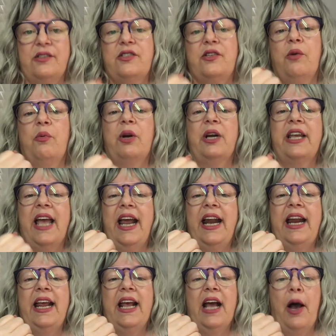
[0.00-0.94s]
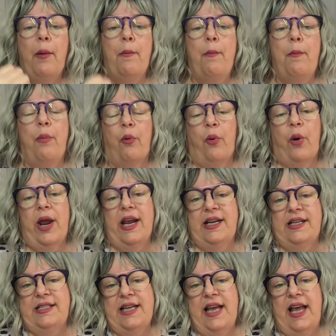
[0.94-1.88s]
So we're getting a
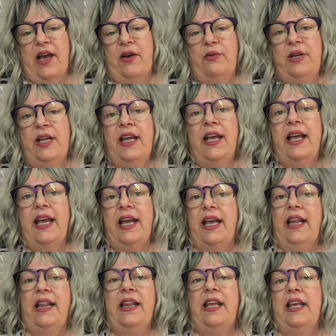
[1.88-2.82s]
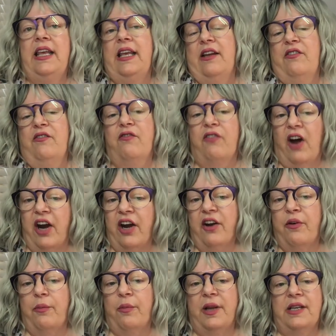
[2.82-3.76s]
breakdown in the
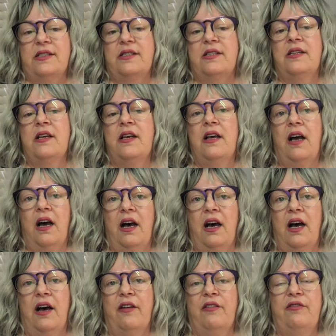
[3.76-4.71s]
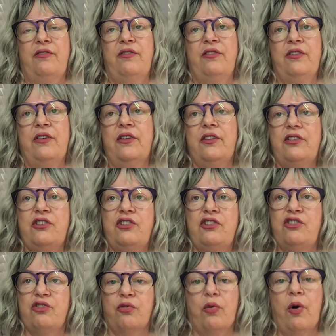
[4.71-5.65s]
environment of
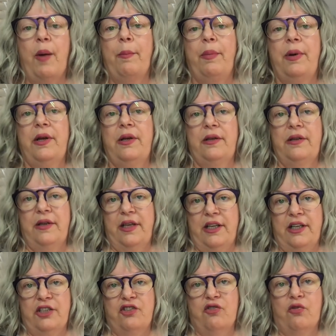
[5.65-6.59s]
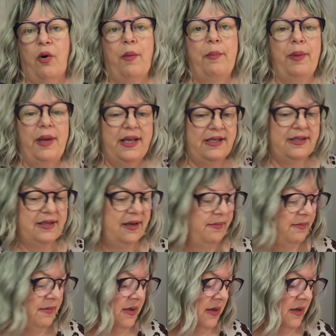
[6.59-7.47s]
Trump and Trumpism